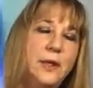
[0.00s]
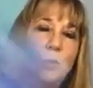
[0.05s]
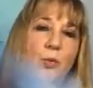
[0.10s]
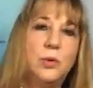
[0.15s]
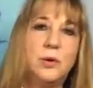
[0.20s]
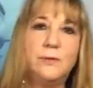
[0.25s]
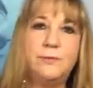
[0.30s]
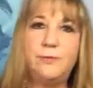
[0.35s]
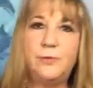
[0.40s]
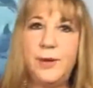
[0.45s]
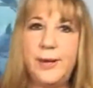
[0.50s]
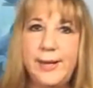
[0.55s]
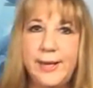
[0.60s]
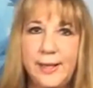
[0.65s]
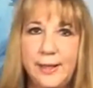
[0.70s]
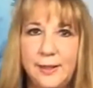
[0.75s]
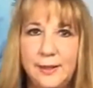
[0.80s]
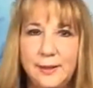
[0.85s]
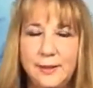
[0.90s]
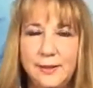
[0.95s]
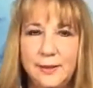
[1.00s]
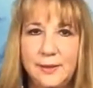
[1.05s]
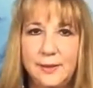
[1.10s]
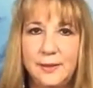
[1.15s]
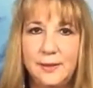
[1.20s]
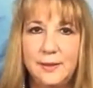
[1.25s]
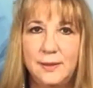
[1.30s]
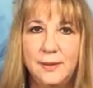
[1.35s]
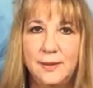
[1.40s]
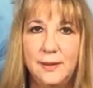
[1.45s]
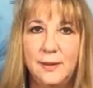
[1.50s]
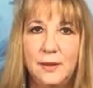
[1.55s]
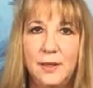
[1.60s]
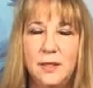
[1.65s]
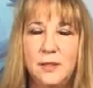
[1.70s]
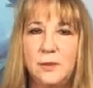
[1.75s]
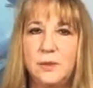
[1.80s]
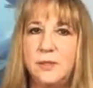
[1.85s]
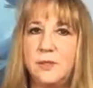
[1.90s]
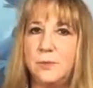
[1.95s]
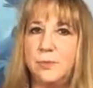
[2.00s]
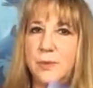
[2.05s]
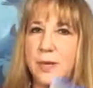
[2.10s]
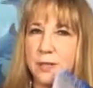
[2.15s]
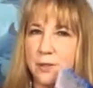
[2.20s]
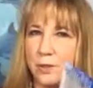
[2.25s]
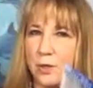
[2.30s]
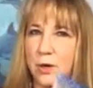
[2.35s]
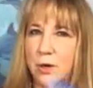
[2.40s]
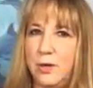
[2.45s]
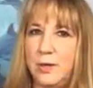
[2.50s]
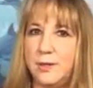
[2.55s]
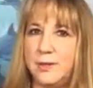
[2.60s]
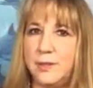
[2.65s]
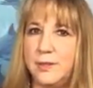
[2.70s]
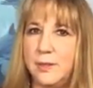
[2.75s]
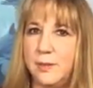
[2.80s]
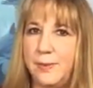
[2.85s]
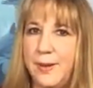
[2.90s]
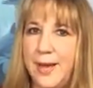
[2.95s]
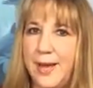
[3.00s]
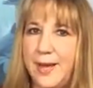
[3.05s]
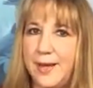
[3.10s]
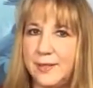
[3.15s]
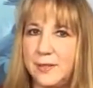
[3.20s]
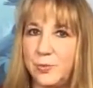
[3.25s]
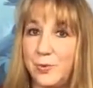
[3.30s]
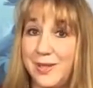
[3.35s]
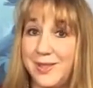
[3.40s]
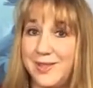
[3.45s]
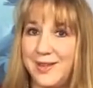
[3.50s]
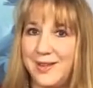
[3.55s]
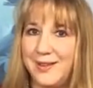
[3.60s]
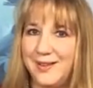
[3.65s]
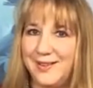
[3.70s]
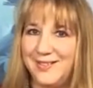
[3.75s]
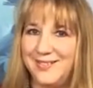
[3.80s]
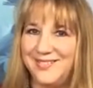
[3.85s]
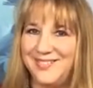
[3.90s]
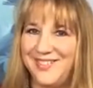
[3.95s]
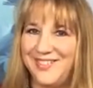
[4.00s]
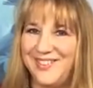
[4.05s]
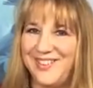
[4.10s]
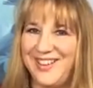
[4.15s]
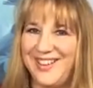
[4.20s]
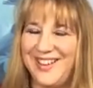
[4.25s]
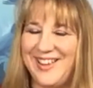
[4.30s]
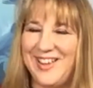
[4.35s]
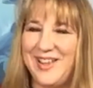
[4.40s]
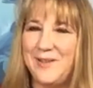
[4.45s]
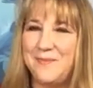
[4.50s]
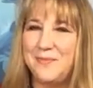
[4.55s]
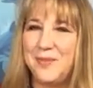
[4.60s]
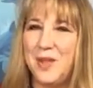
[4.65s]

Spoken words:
We're afraid because it's hurt us in the past, we think, okay?